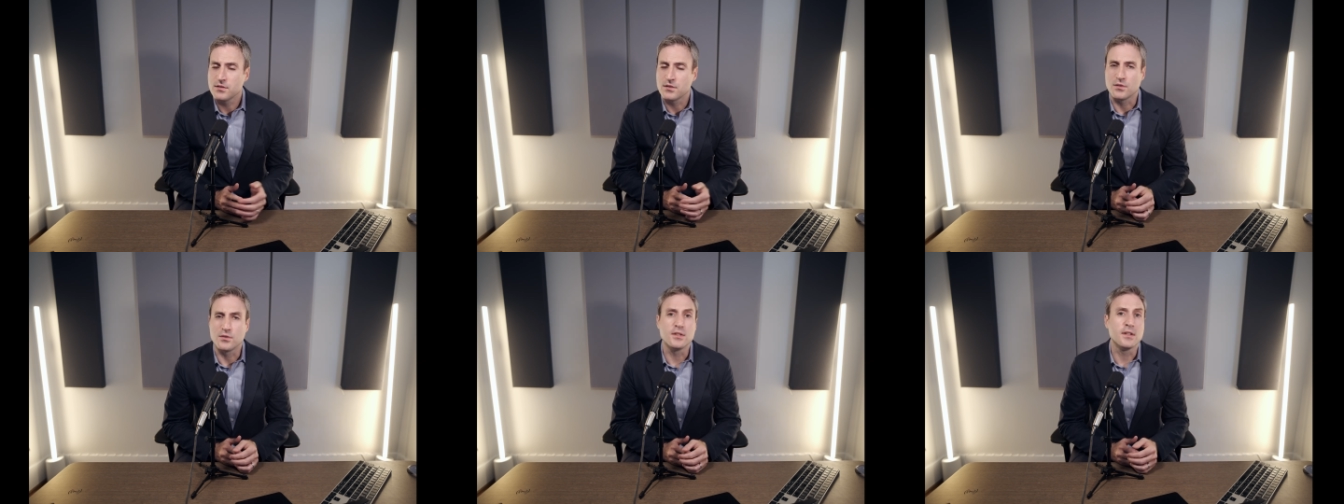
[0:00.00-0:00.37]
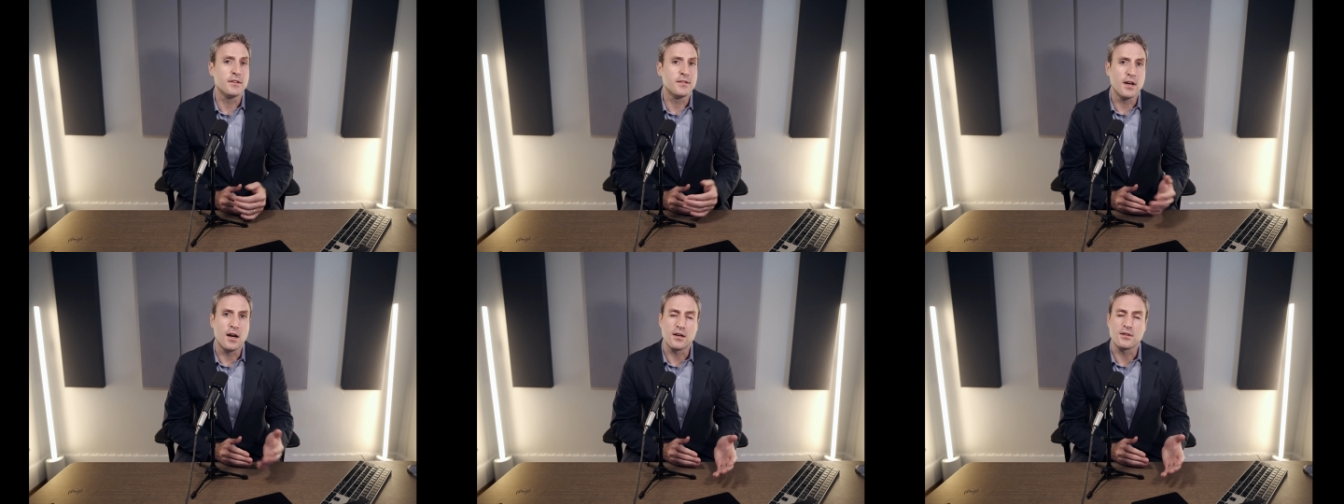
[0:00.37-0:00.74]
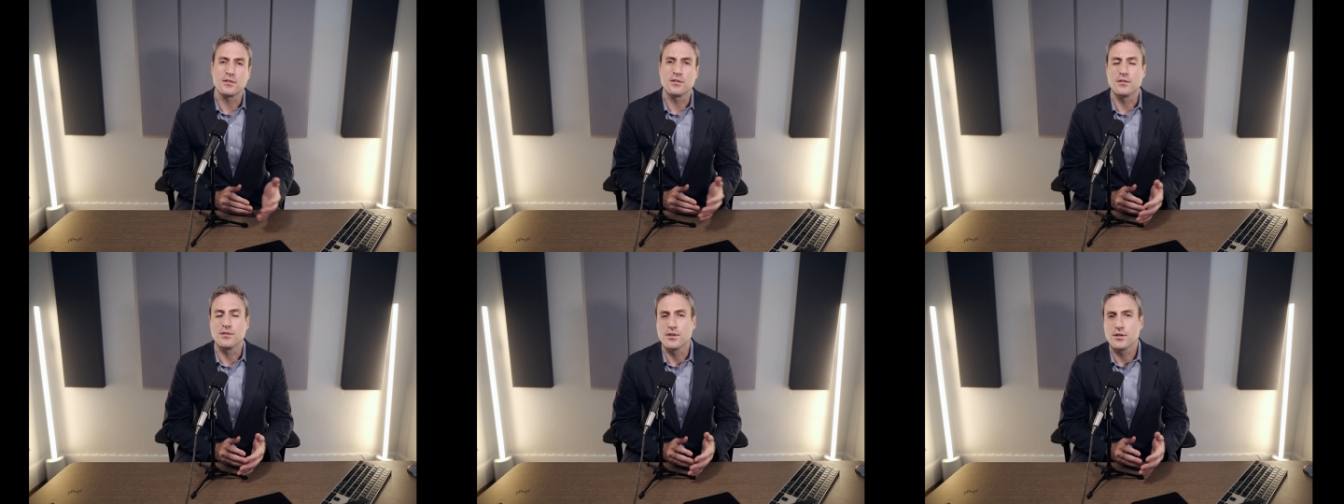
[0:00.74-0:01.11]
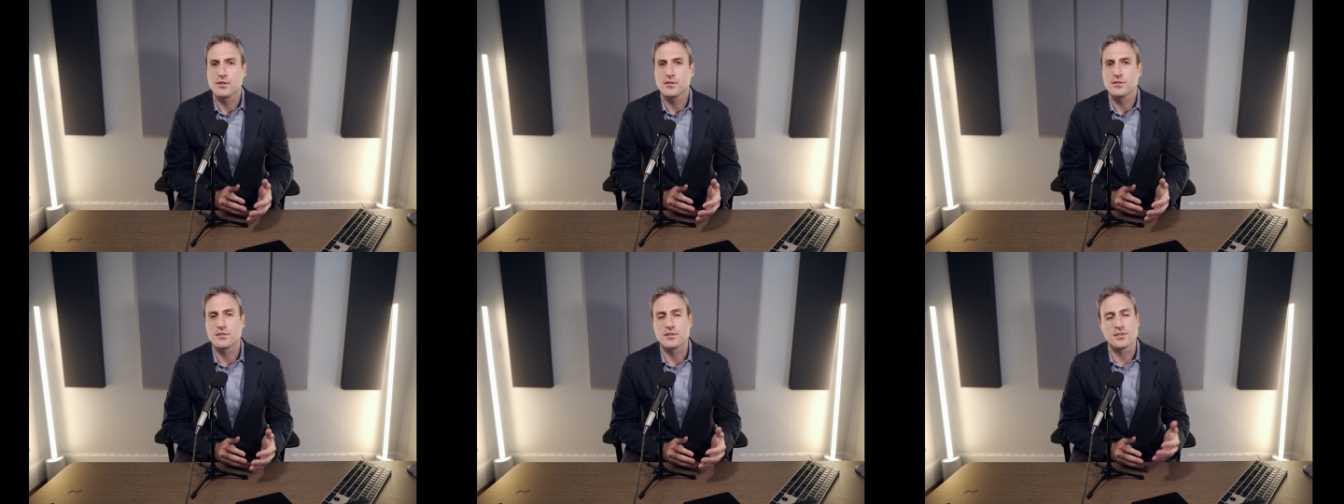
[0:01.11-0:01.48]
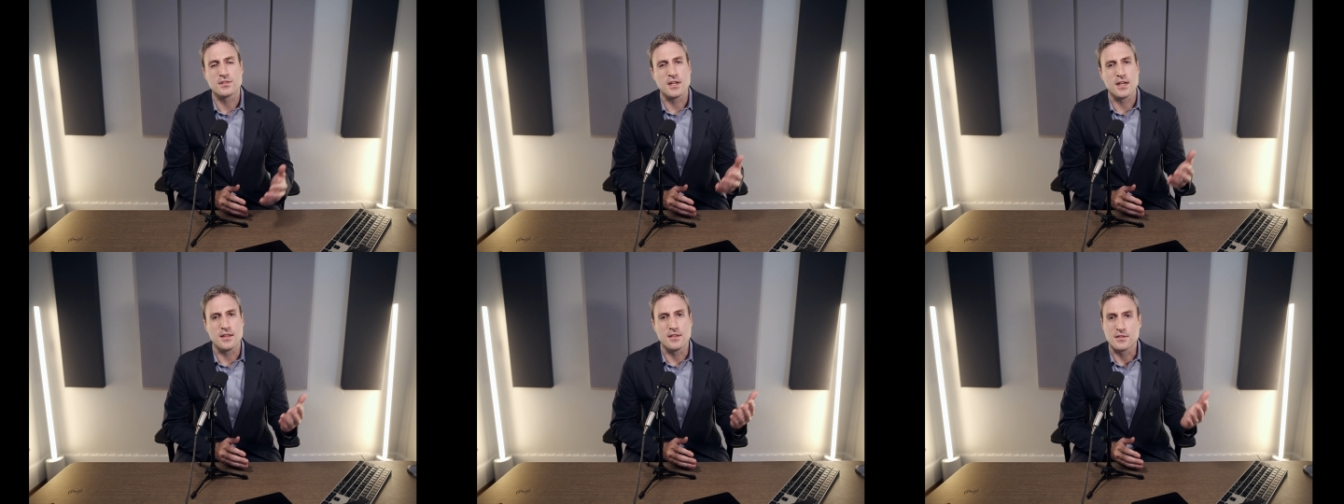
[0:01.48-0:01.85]
you'd need a doctor or nurse to
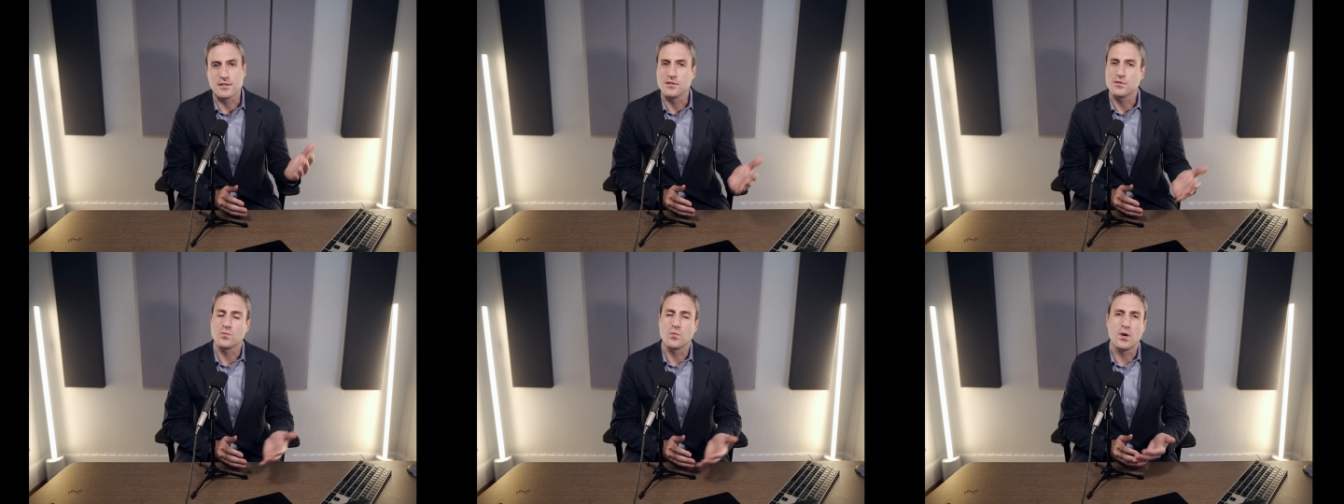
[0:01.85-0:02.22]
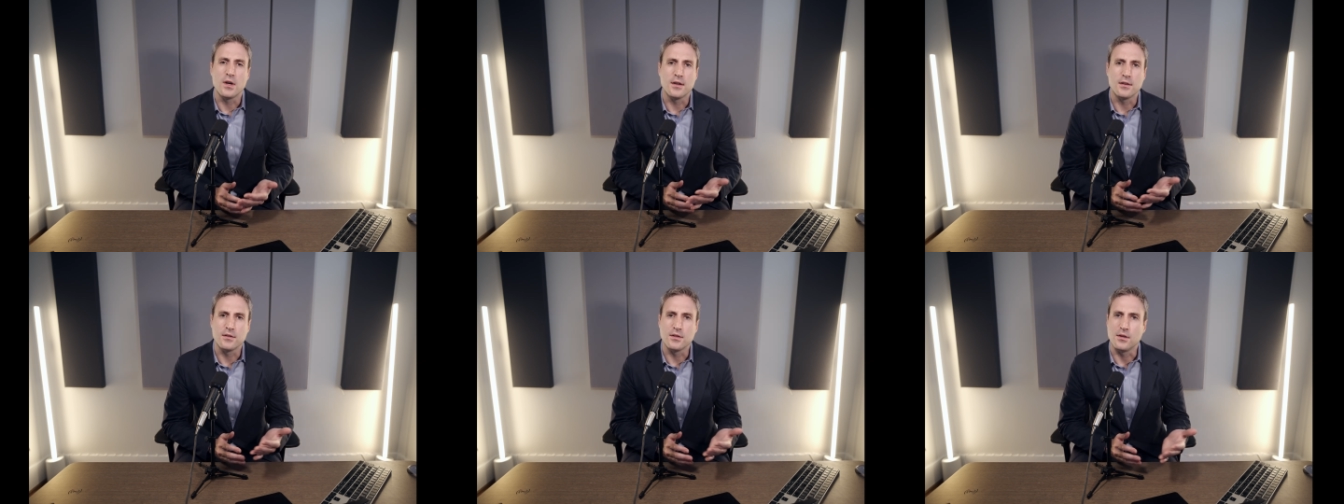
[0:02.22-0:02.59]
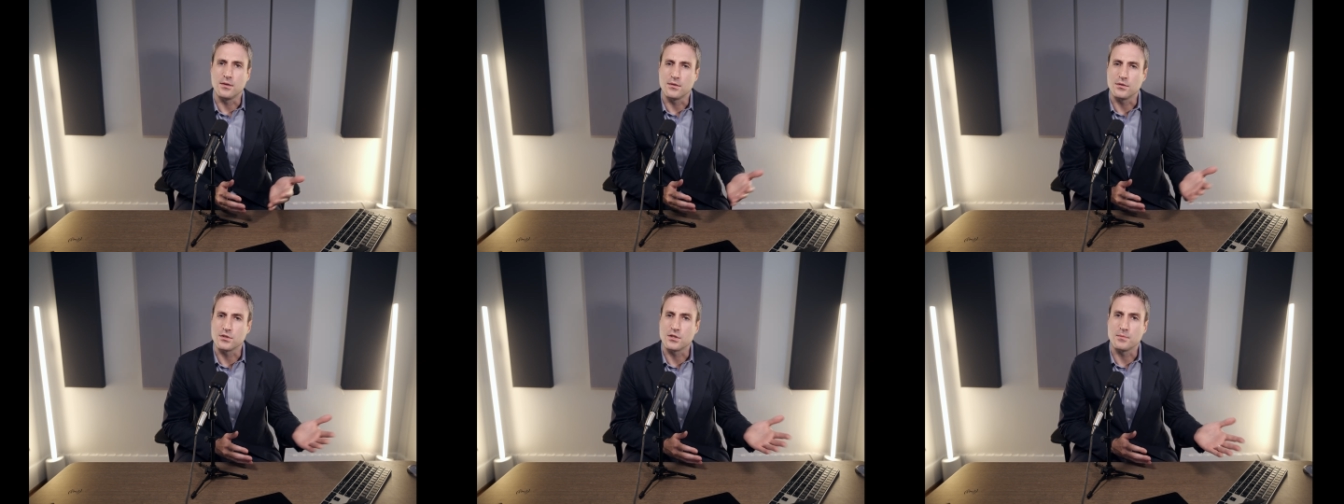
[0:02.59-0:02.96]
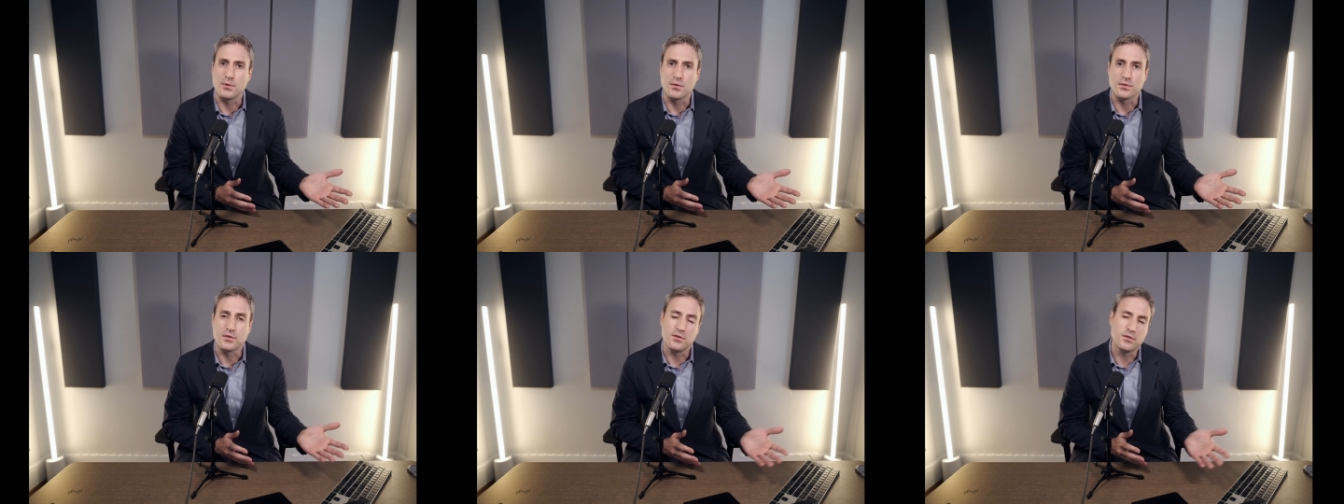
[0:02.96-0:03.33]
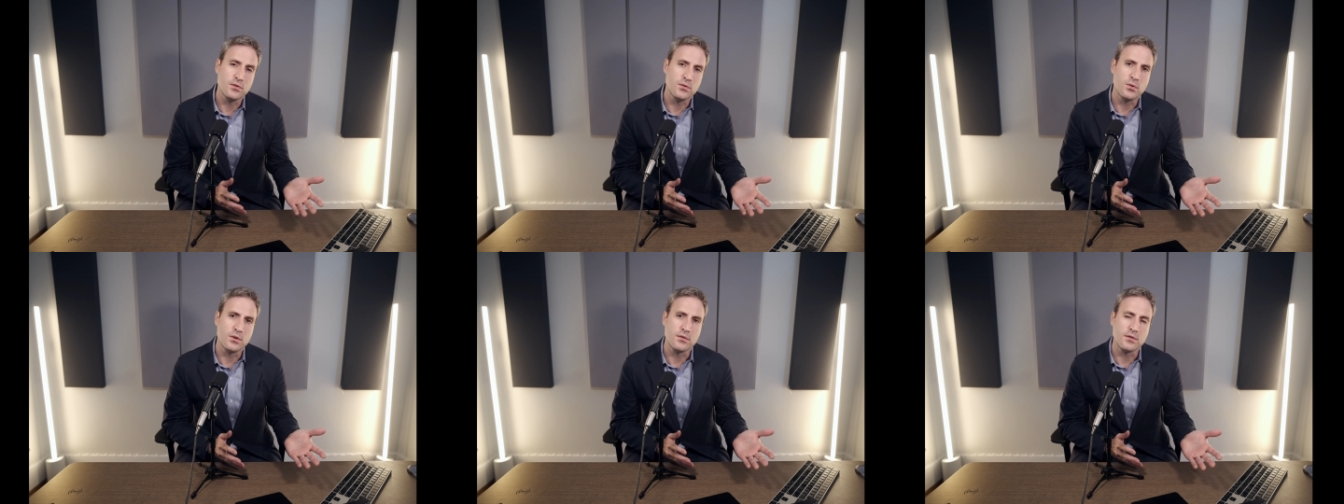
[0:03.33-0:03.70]
say this is what you're supposed to
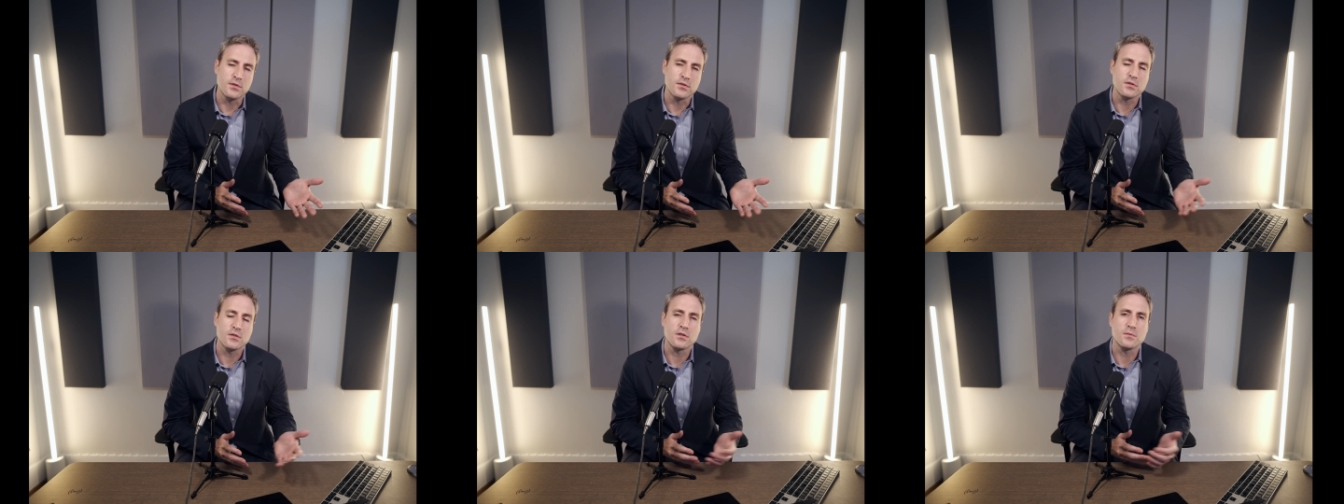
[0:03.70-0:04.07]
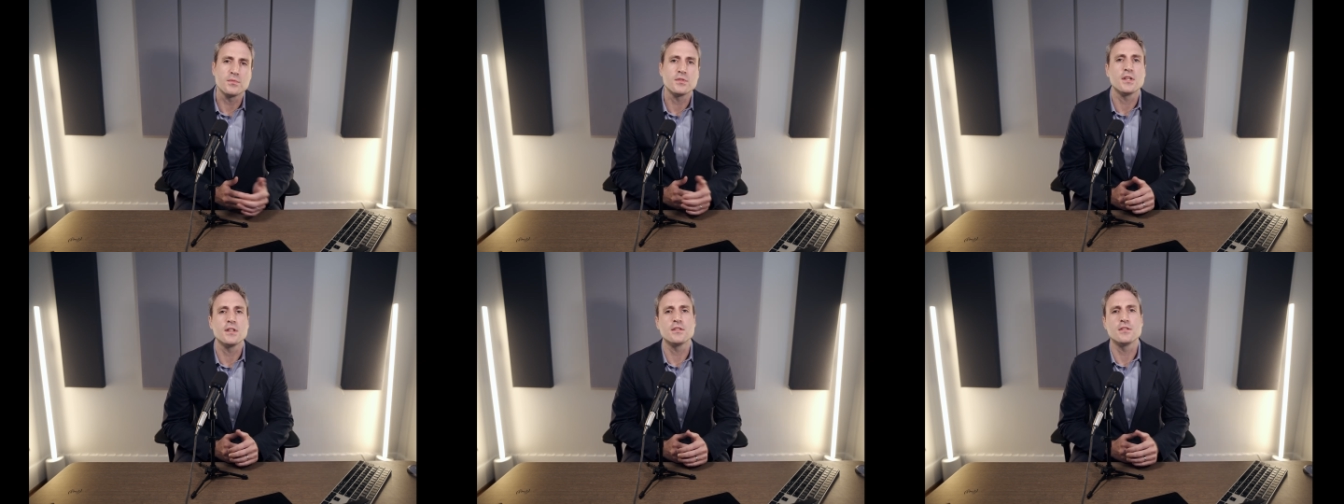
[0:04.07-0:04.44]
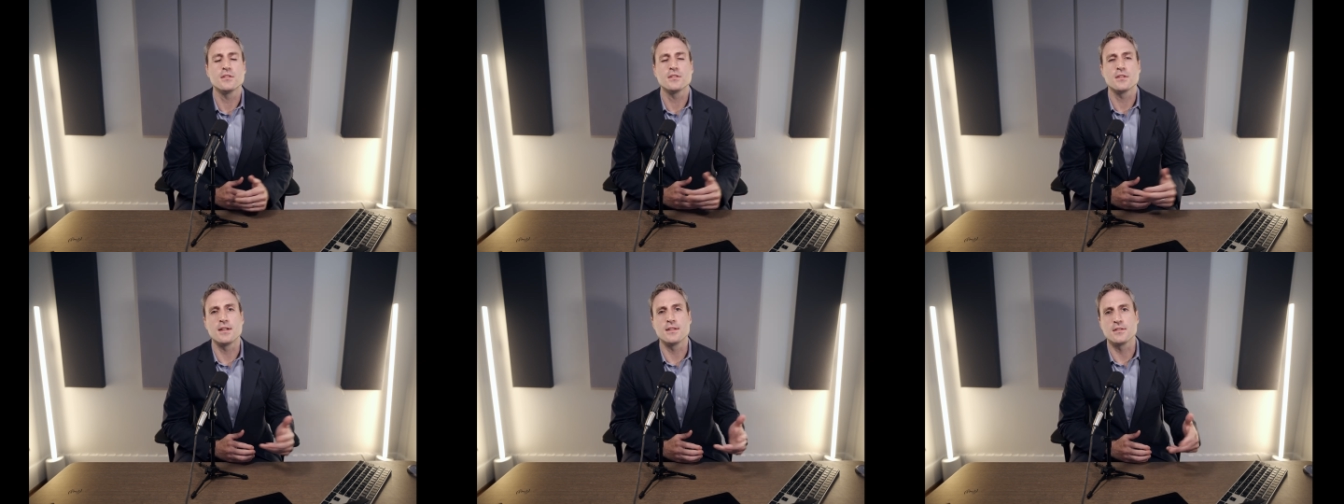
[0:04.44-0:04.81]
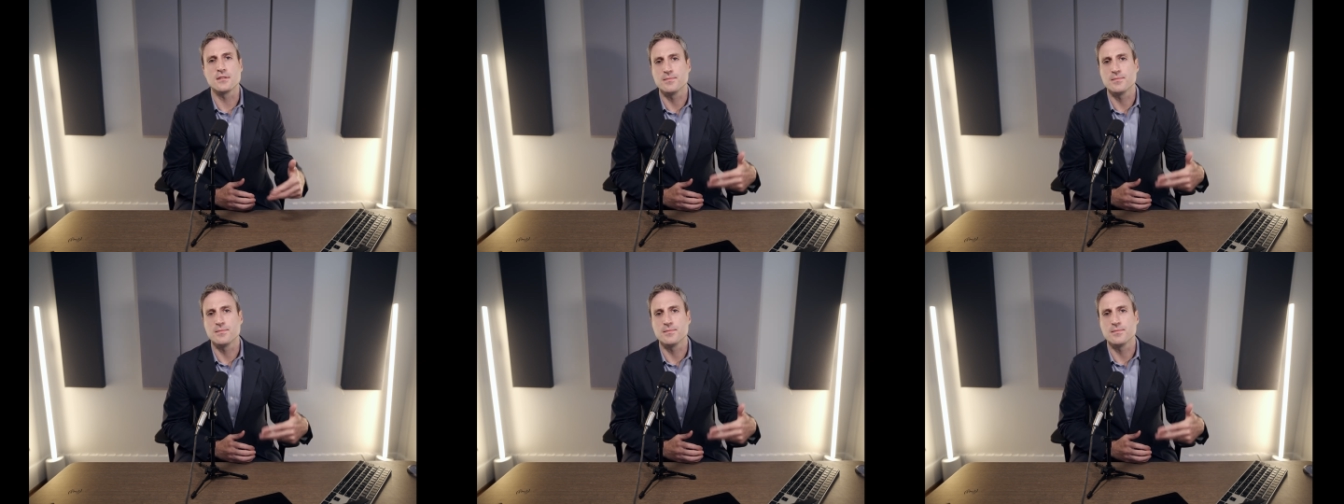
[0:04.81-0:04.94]
do under these circumstances as a